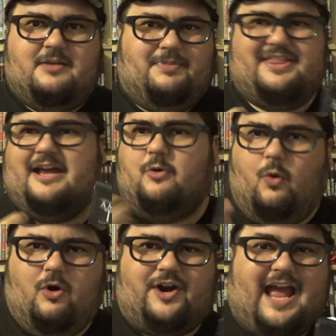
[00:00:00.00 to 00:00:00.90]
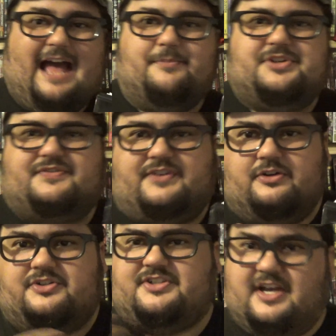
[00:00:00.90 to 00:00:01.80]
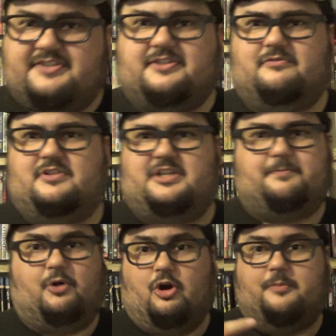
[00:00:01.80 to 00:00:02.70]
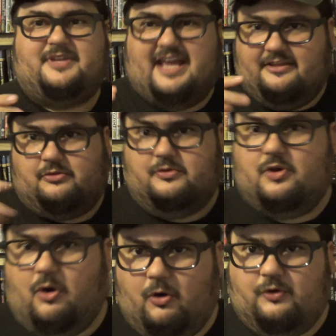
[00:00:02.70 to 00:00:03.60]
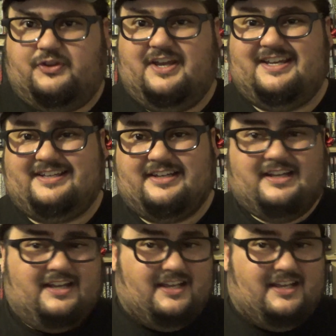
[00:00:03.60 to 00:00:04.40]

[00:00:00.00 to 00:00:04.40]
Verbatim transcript: but that horror atmosphere doesn't really permeate through the whole thing